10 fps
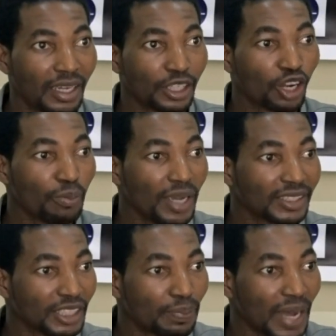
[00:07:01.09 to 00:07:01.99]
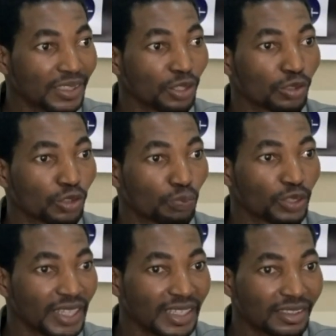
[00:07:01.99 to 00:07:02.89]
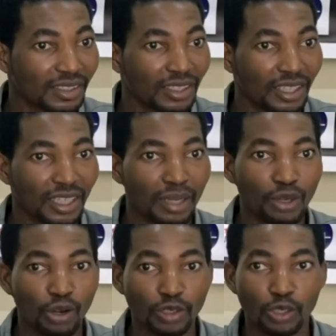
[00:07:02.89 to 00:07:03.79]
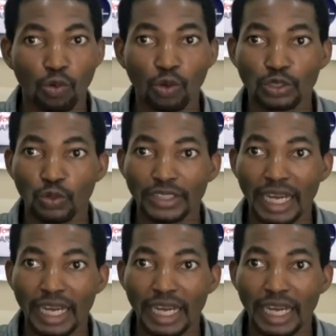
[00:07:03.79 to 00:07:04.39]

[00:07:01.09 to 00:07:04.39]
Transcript: the government keep asking us not to protest because they don't want what